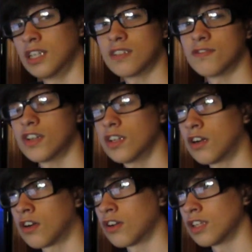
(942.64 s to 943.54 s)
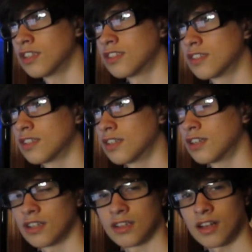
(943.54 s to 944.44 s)
It is very hard. It's a
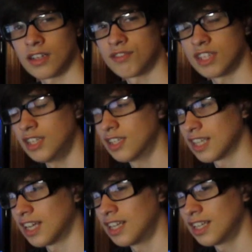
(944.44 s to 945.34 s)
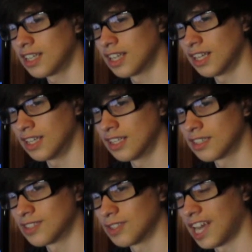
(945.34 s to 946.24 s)
lot of tedious editing
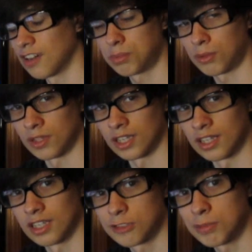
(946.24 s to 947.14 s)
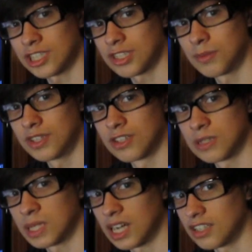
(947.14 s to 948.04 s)
and hair pulling, especially when you're
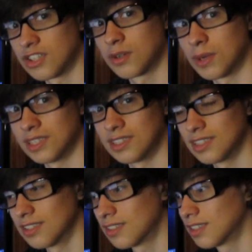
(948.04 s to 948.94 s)
doing 100 questions.